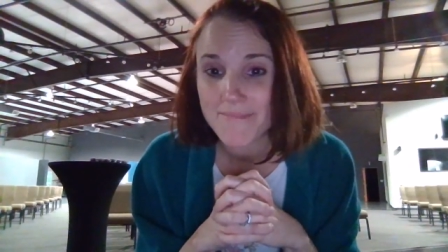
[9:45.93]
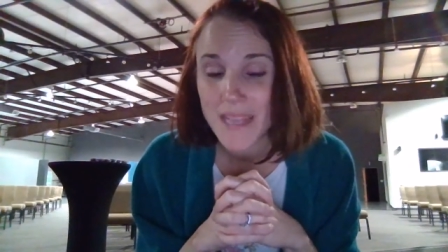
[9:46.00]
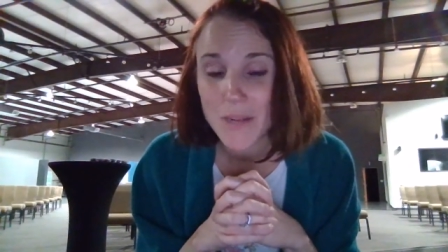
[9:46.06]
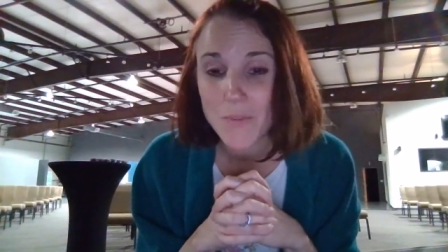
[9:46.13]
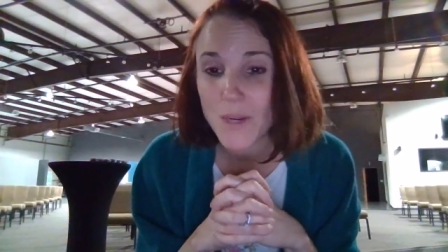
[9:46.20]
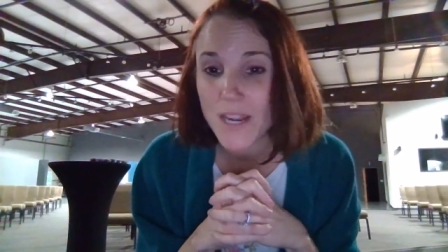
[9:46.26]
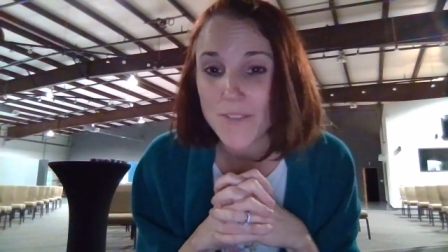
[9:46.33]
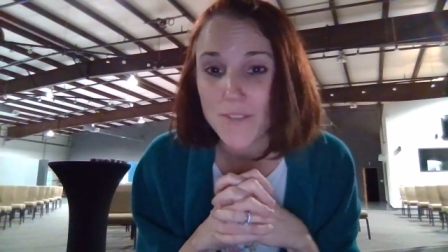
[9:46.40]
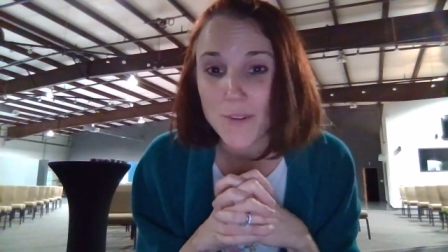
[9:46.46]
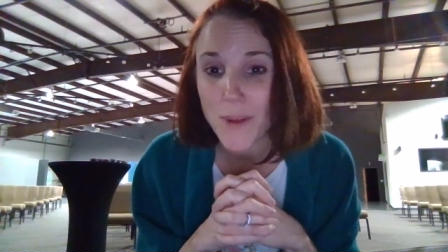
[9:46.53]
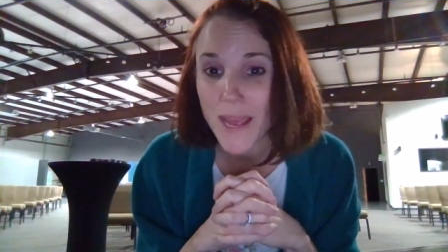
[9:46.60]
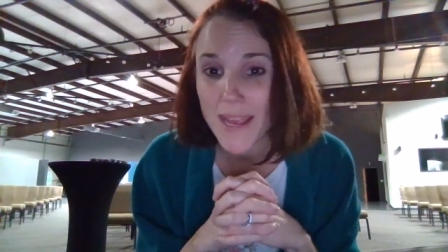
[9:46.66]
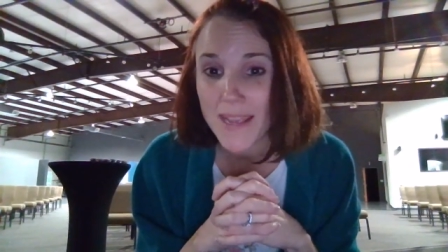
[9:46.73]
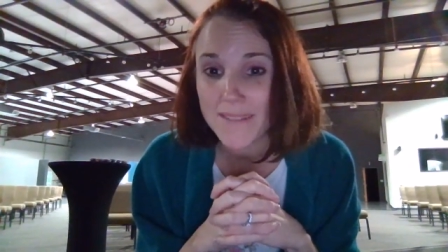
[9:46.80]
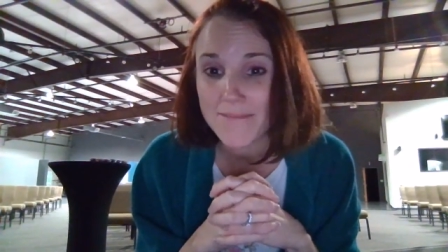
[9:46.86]
in whatever
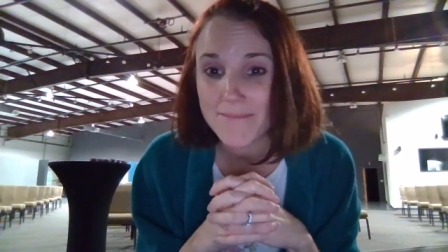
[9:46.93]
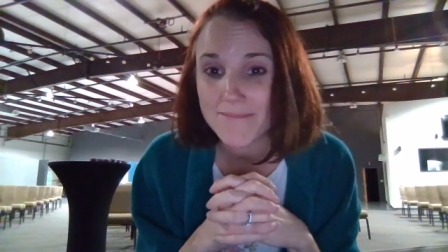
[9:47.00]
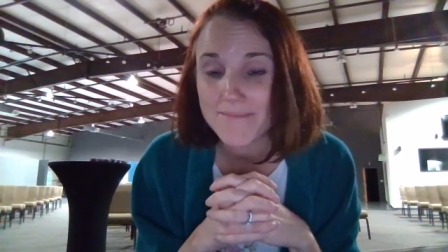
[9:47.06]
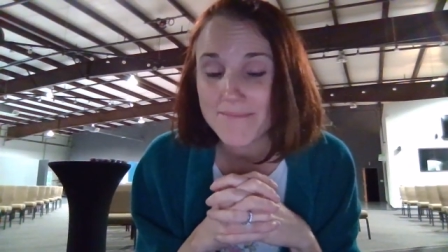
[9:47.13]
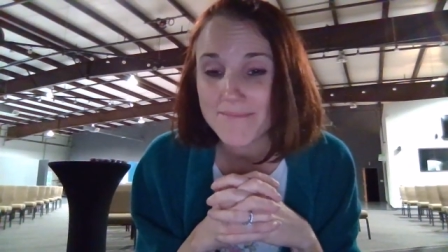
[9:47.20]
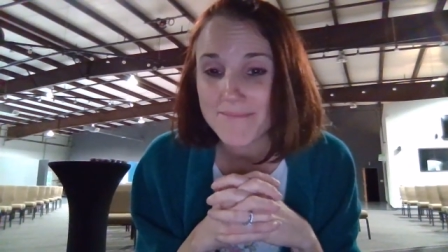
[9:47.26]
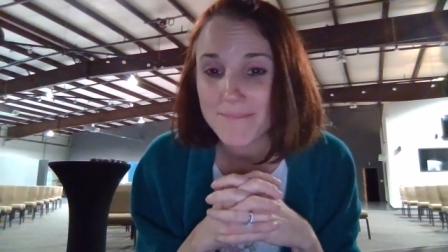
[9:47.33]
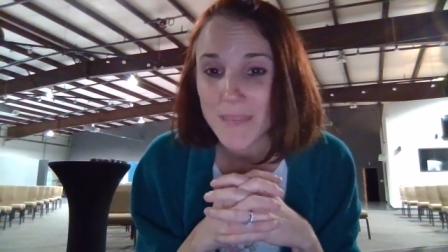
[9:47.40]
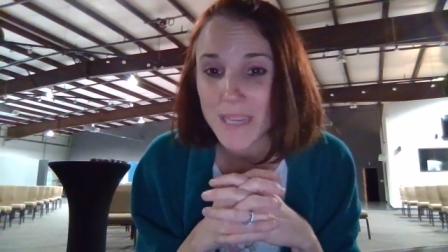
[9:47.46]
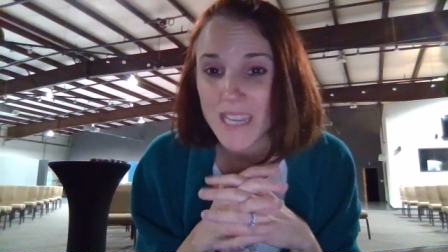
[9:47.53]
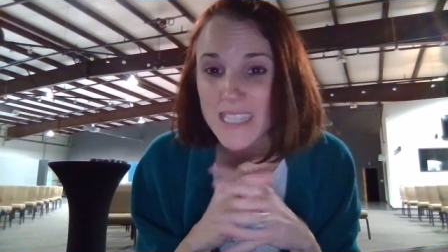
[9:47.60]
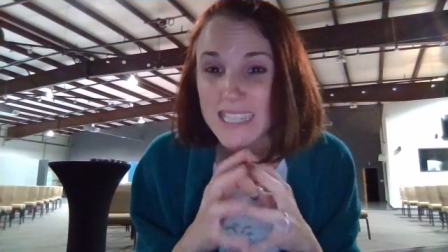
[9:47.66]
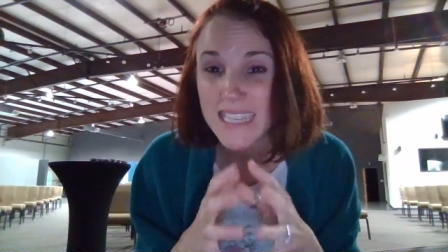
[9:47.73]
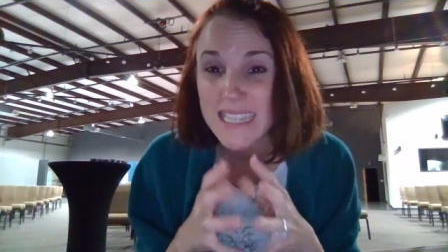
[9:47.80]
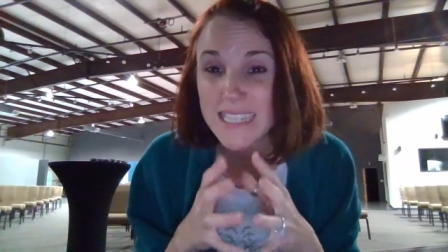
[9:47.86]
way
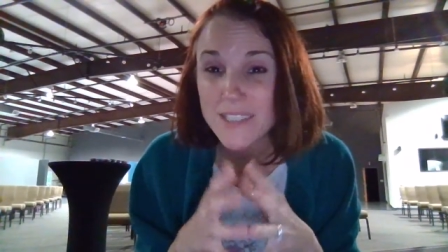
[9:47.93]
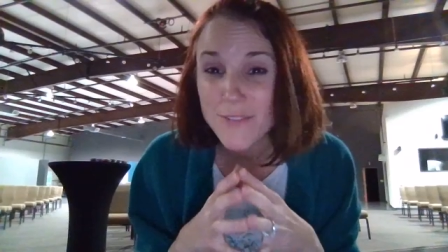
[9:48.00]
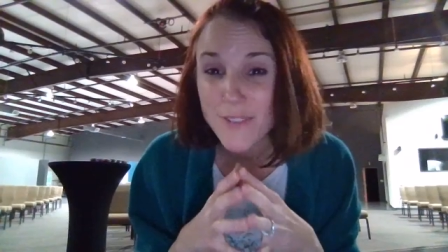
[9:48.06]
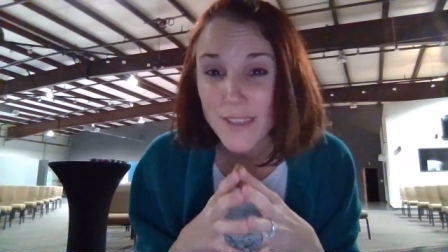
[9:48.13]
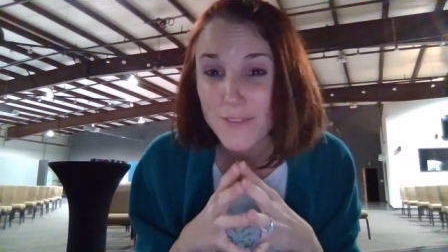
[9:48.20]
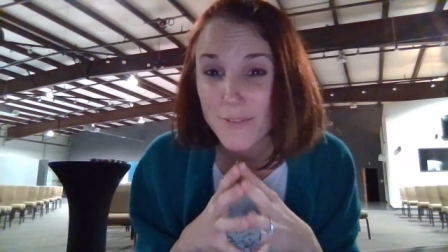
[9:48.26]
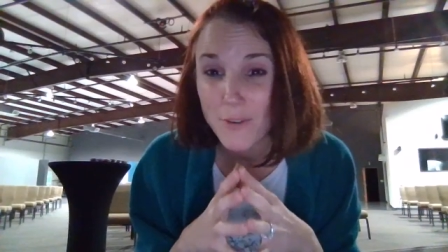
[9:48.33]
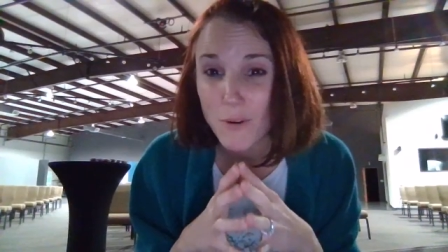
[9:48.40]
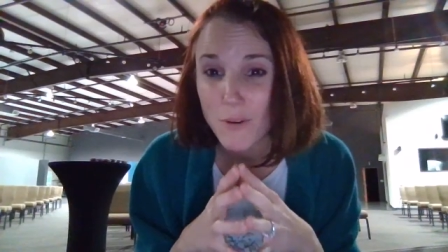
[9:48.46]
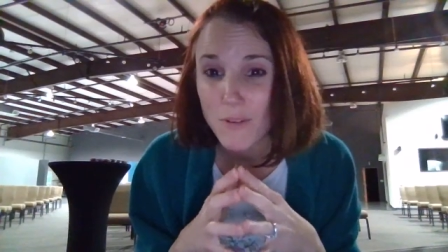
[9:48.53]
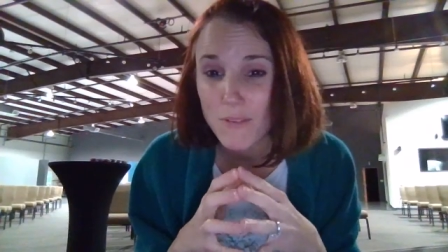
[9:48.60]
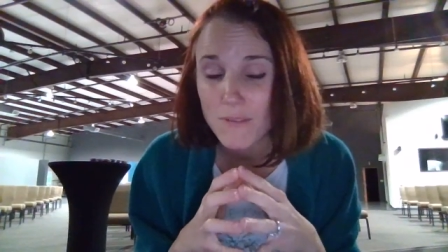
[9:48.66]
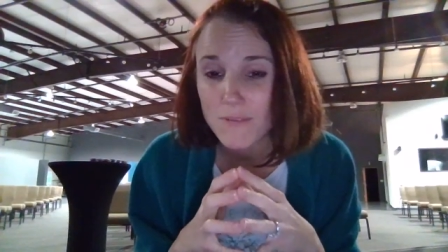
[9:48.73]
because He's faithful.